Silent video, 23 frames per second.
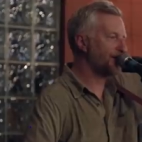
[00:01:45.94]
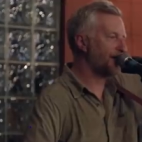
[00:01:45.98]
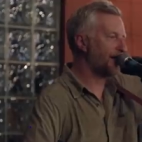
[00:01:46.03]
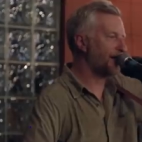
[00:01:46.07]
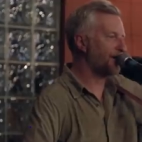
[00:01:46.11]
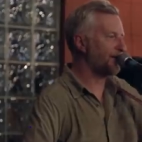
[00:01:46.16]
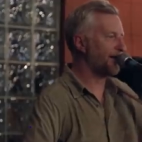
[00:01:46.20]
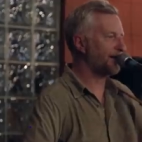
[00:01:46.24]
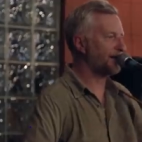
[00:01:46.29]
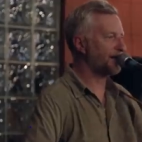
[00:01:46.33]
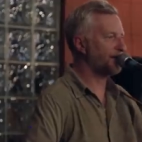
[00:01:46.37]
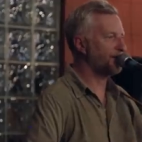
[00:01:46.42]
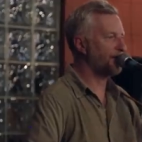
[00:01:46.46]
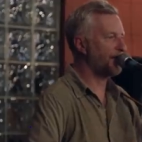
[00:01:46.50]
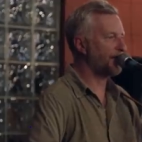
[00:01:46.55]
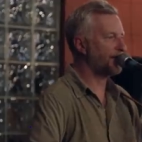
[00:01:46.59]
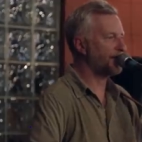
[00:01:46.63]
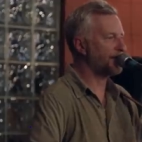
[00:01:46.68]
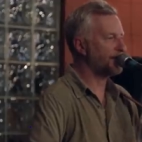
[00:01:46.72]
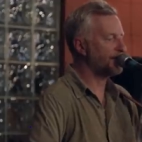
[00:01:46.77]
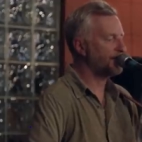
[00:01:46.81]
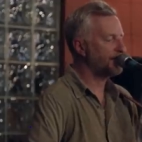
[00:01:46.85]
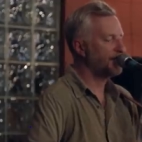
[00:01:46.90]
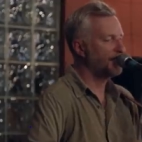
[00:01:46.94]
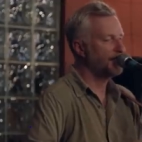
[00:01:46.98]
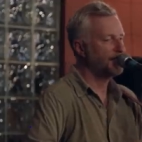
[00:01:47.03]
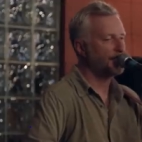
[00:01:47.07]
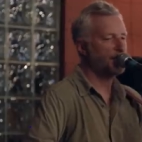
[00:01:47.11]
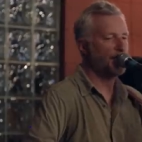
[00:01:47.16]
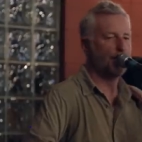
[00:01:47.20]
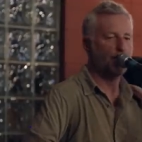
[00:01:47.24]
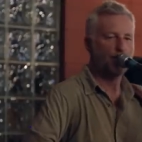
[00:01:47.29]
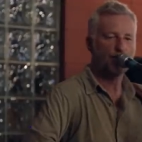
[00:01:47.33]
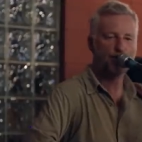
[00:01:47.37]
how they make their money.
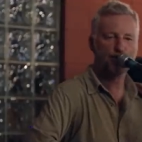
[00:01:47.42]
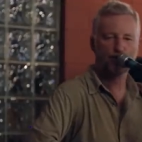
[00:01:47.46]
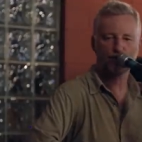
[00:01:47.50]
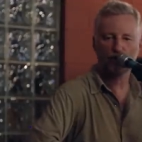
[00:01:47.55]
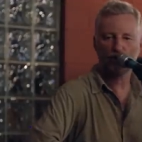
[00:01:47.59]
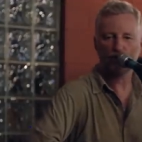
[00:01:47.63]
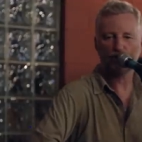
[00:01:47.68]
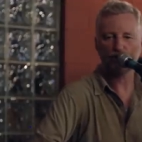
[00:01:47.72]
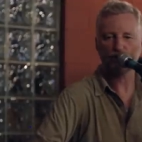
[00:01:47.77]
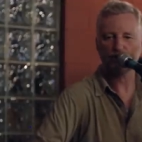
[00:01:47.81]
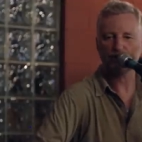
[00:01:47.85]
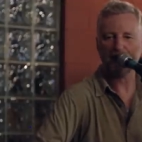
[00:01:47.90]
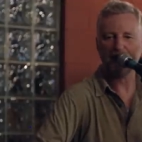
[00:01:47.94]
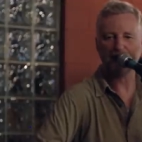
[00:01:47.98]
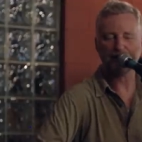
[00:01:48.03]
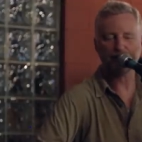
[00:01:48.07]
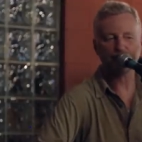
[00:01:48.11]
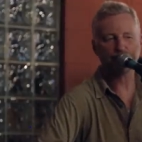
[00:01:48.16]
No, it's not that